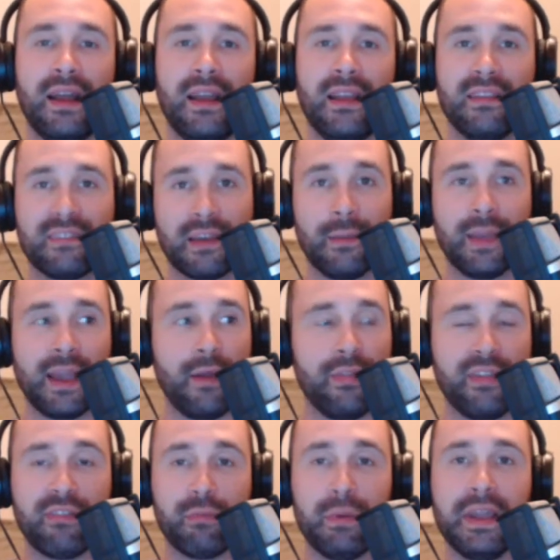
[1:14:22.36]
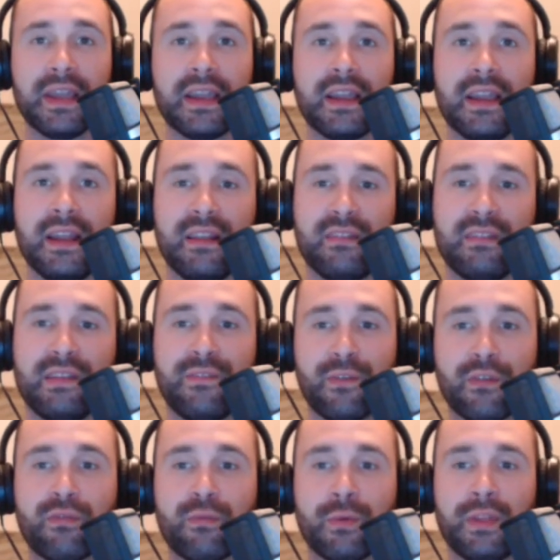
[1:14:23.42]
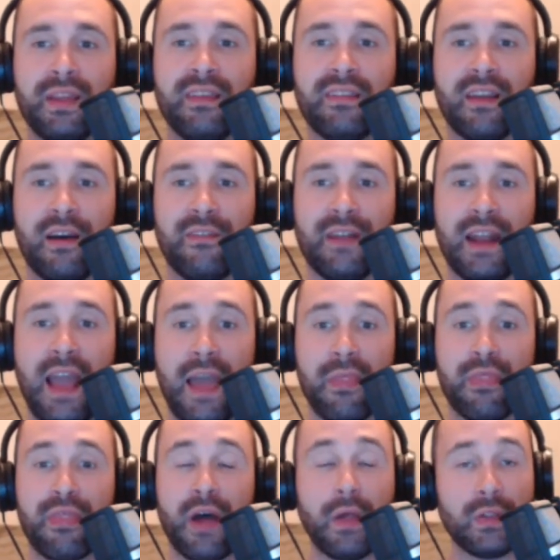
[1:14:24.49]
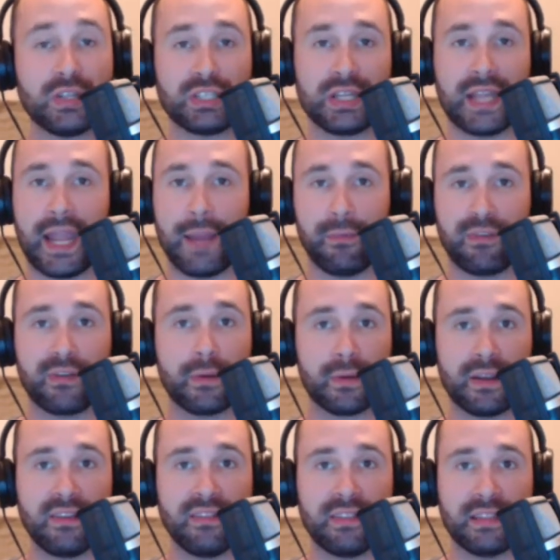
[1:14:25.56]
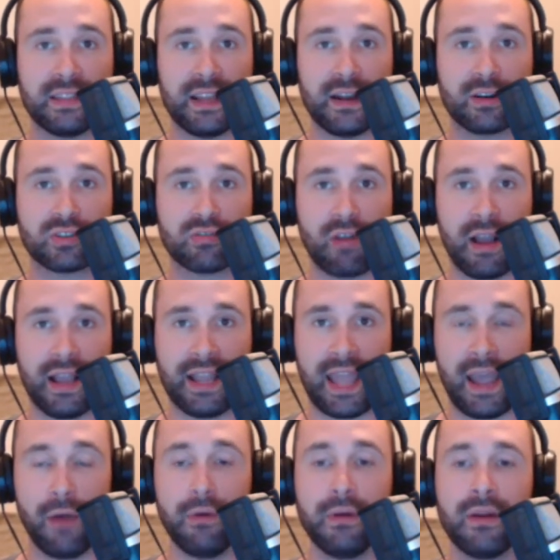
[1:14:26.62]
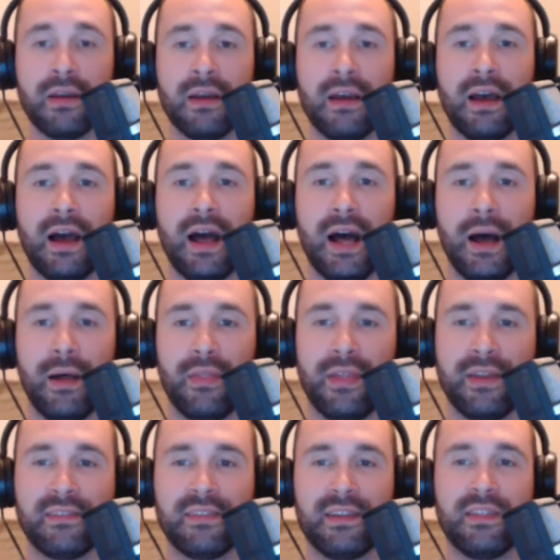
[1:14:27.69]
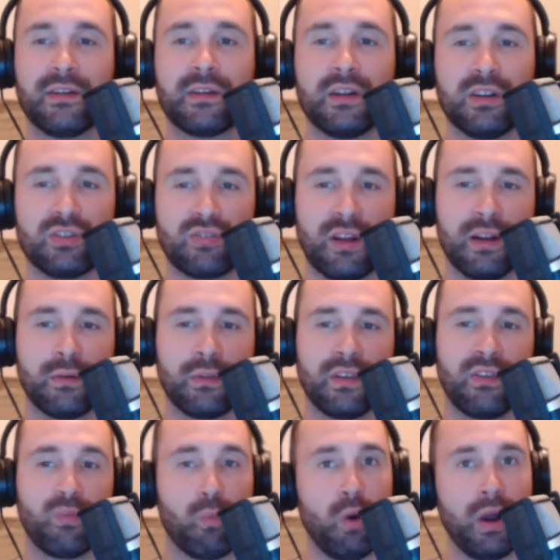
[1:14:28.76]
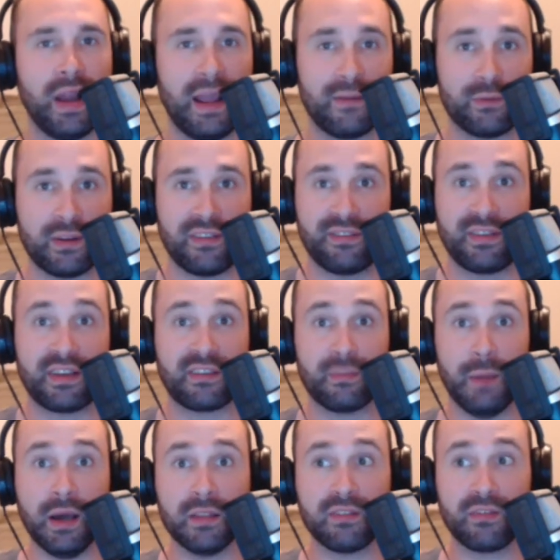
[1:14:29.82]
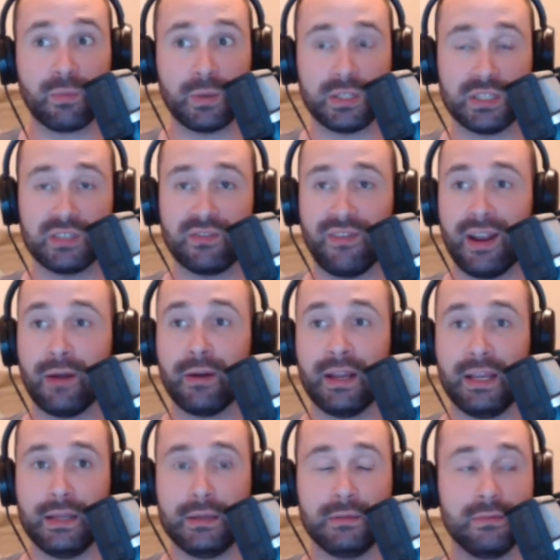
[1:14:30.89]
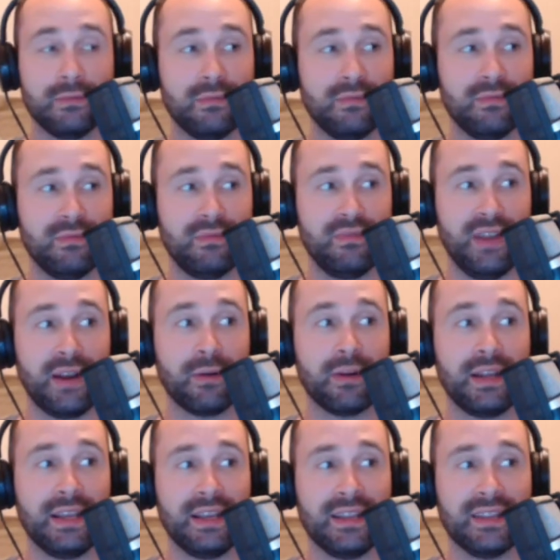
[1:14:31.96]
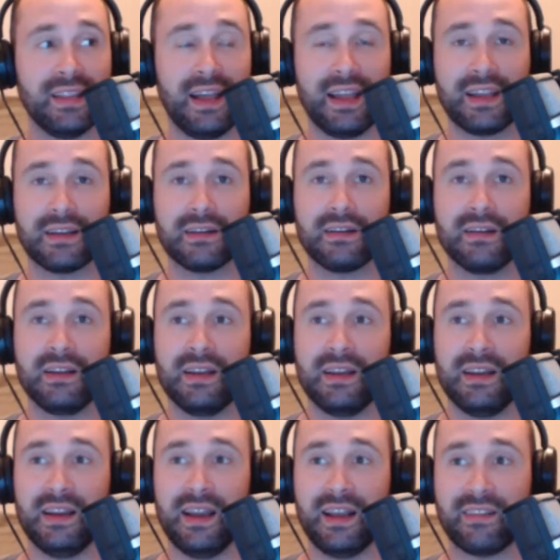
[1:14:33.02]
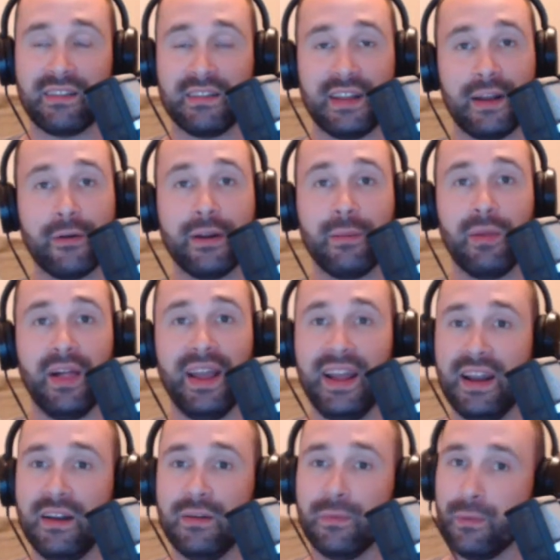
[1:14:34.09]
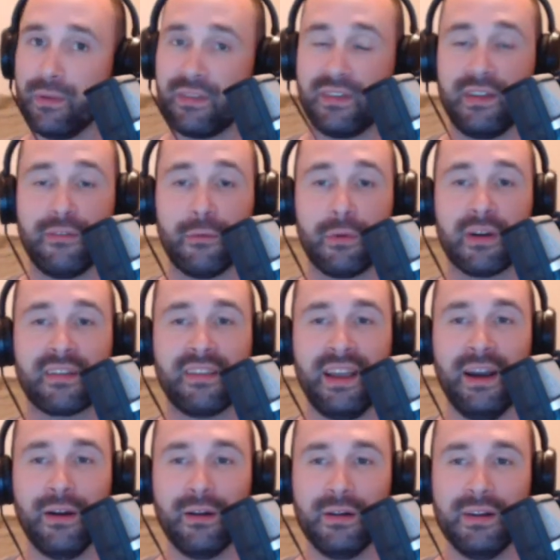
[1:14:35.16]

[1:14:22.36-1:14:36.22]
is coming out this week. It is the first release of an anthology game series that they are trying out. They say they're going to try and release one every 6 months, which is very, very, like, That's a daring plan. We'll see if it works out.